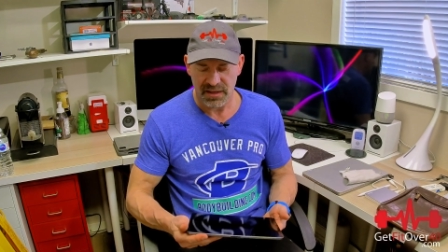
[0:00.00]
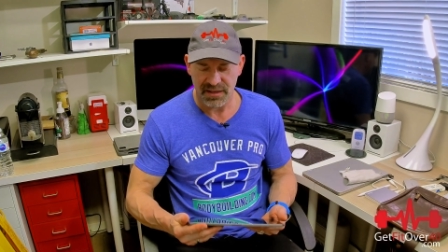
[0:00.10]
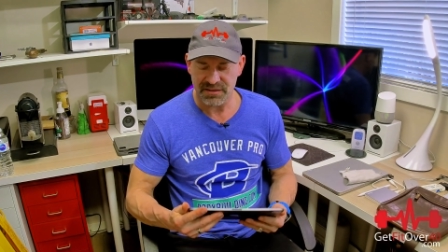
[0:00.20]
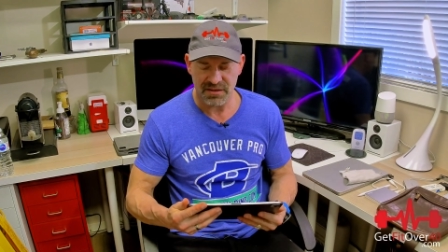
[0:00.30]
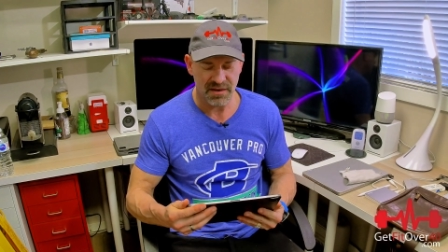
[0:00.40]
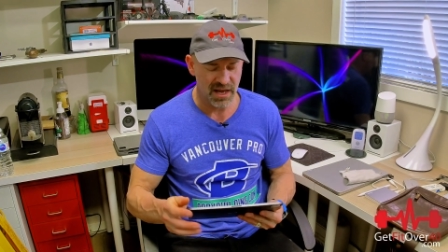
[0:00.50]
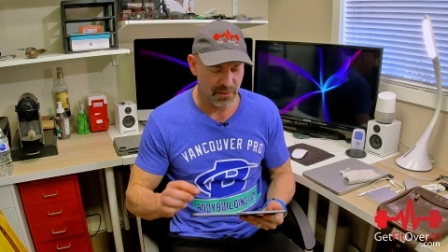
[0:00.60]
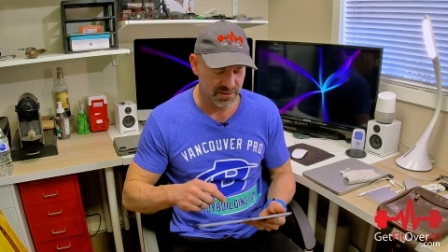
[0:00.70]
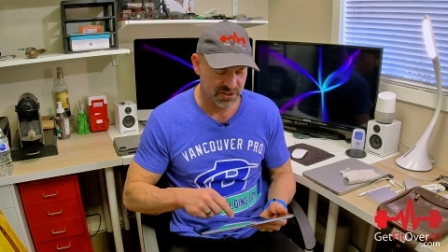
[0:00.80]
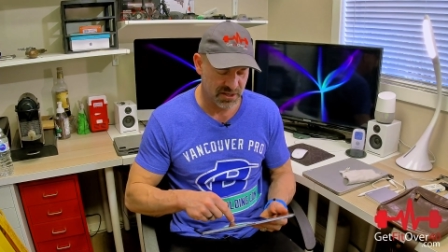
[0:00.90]
It
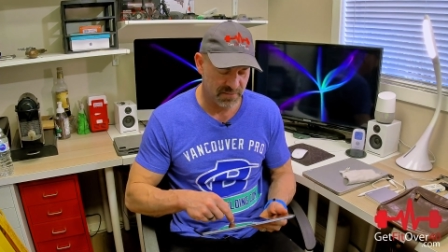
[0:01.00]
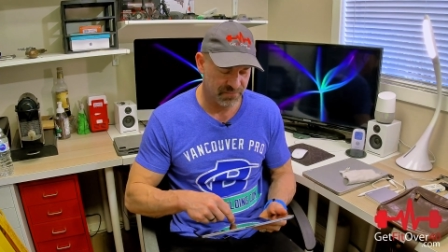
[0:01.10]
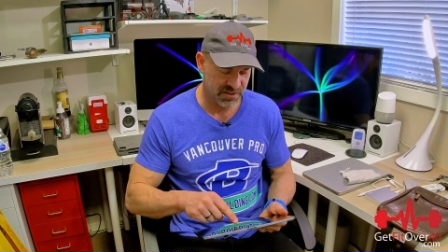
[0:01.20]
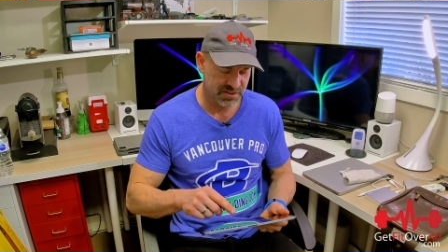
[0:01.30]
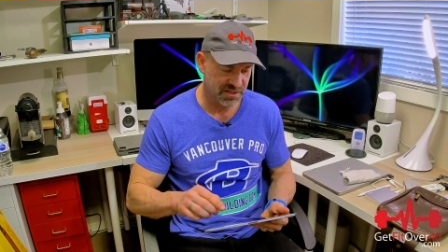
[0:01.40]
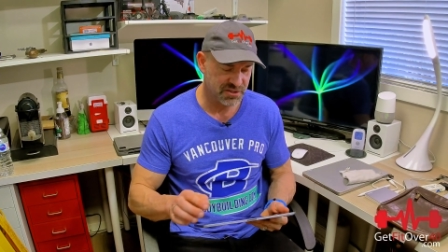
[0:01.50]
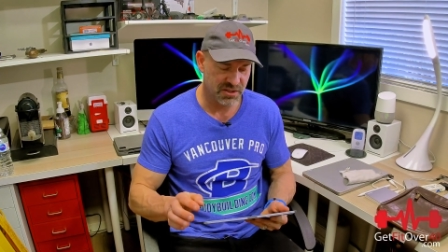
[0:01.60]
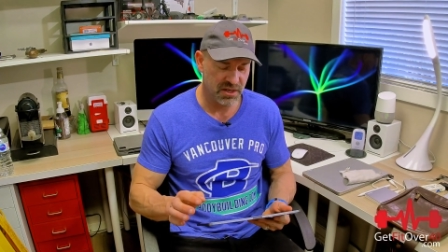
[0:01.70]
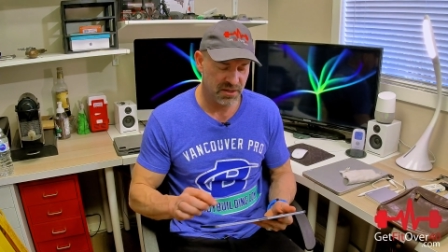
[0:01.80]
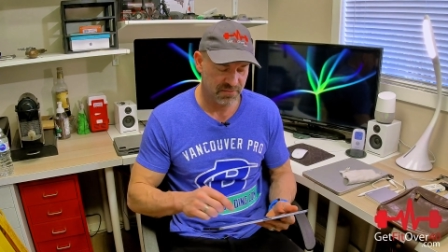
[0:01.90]
now it's um,
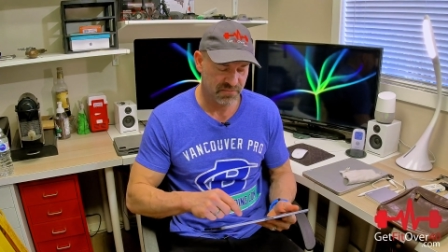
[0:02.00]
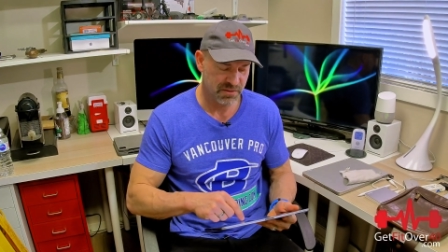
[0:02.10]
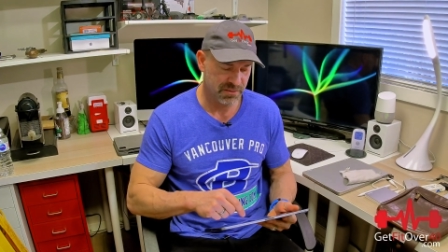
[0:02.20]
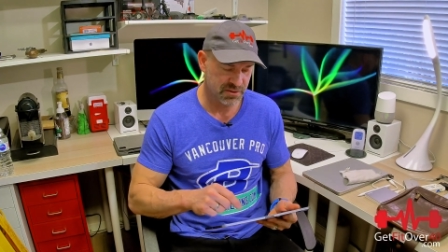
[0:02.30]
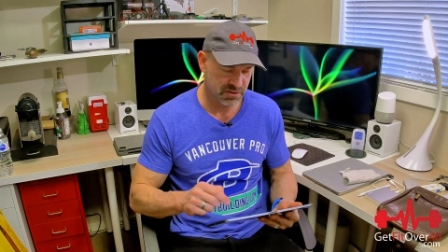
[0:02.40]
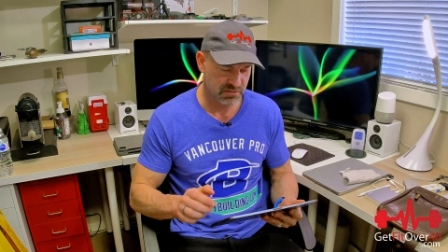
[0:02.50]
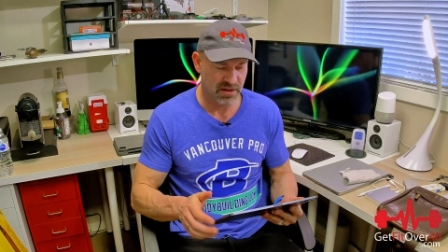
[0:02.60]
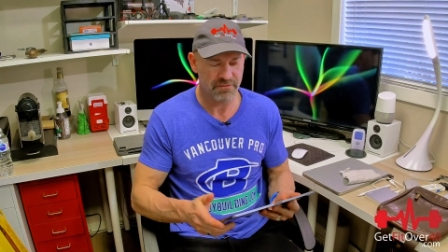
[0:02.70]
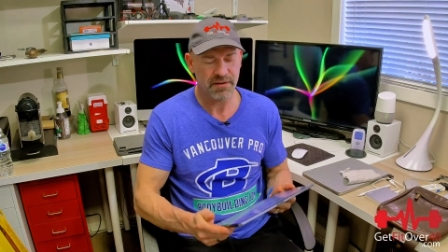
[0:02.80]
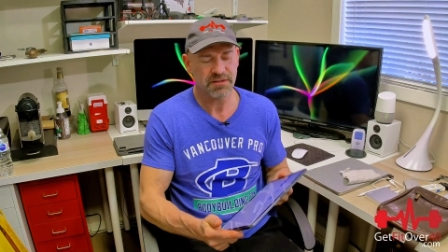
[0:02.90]
essentially, we just
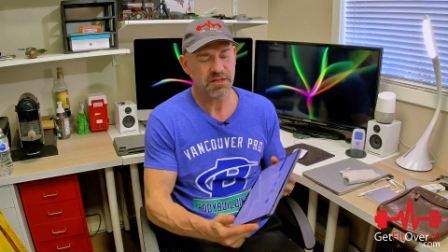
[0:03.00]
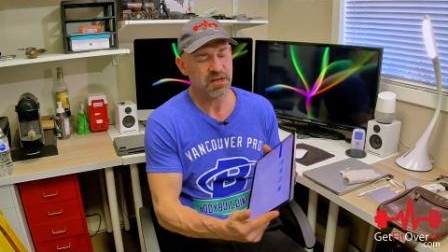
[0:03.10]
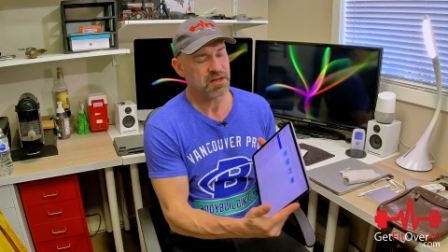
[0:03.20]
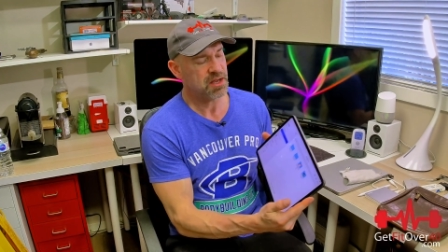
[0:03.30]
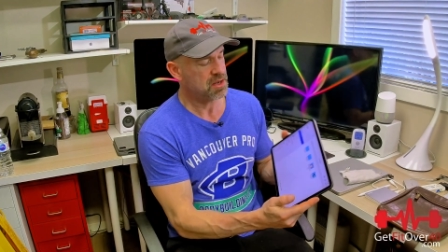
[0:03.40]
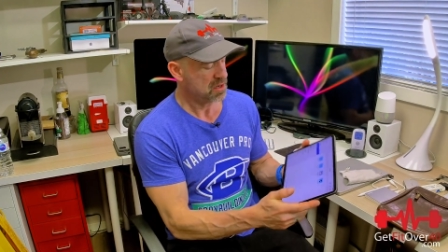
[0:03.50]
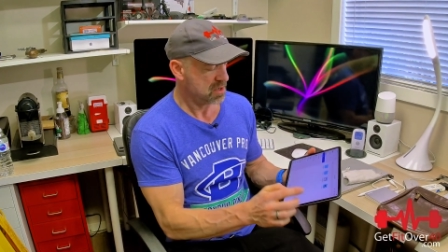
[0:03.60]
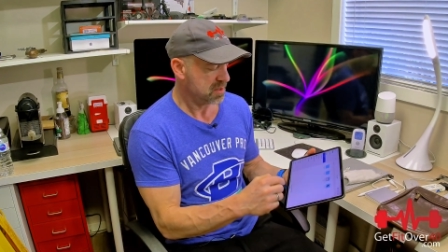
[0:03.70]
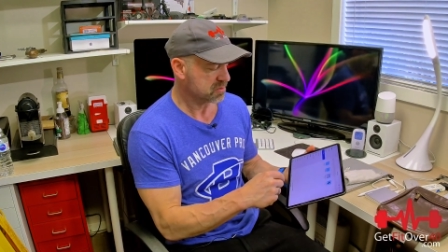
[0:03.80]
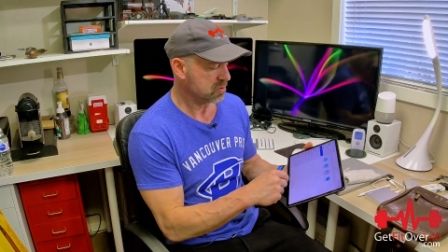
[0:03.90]
got Face ID.
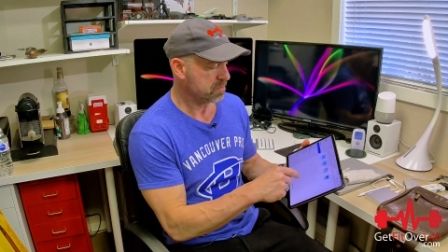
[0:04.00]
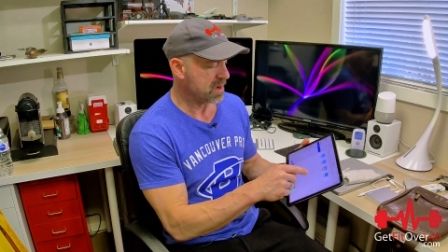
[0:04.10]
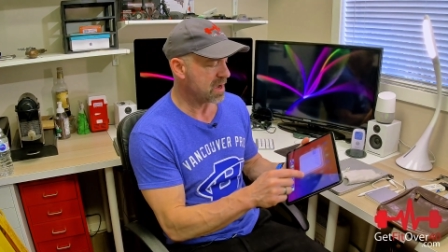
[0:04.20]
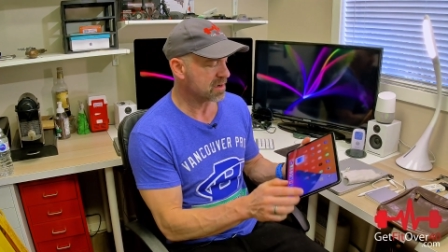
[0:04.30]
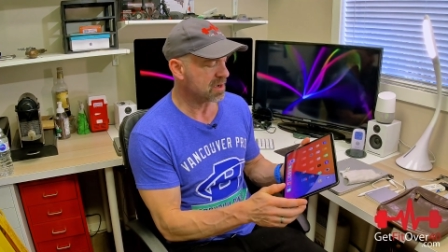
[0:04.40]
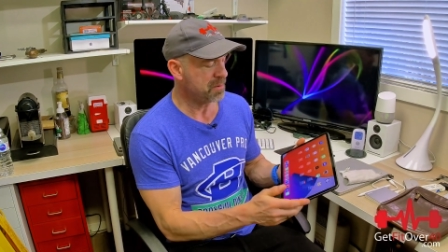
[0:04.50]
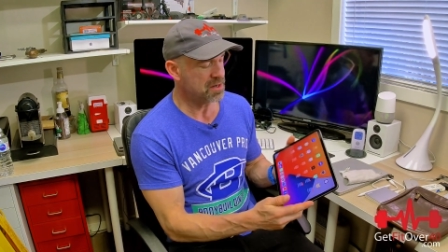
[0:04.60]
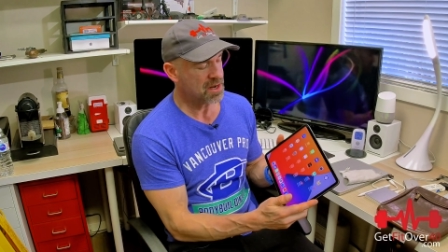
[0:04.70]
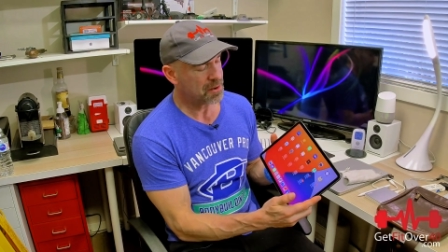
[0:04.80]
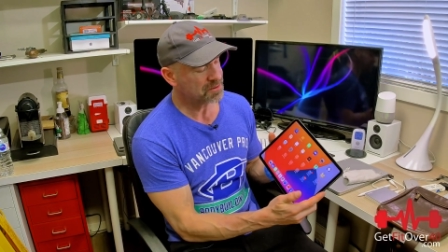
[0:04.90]
Let's go back. I
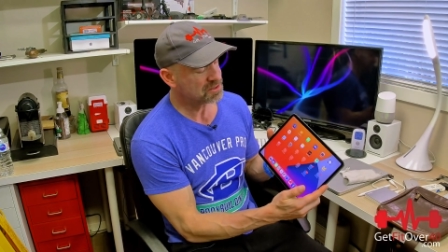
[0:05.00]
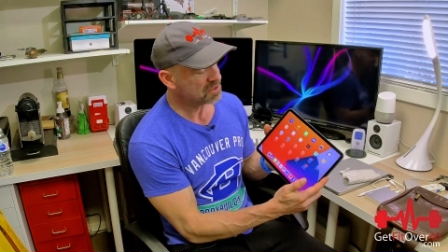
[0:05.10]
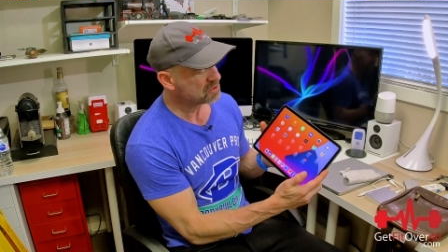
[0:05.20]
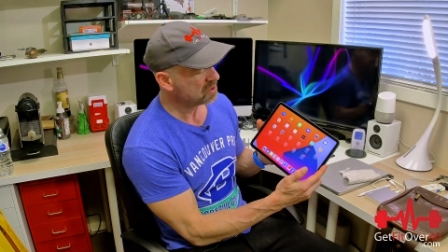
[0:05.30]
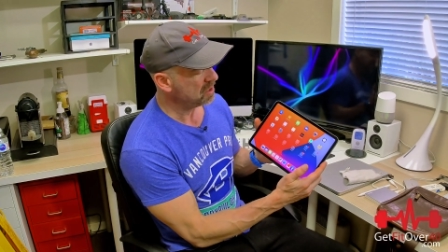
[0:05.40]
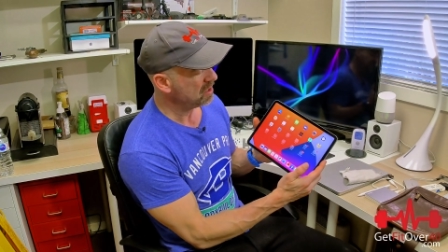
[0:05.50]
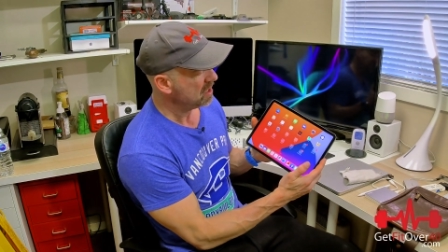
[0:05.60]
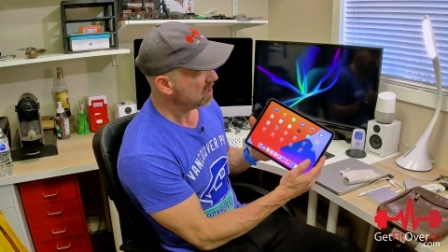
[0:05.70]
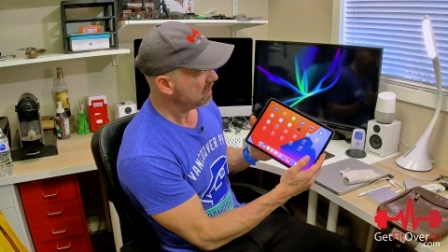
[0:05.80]
mean, now essentially